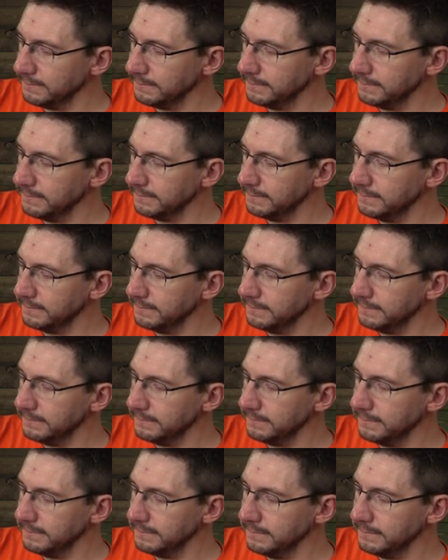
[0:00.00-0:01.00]

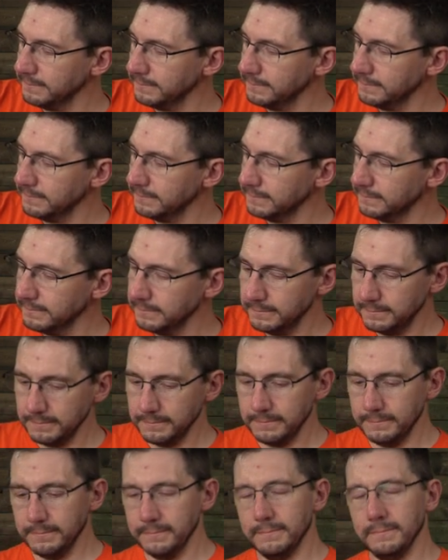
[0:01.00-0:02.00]
Nobody speaks.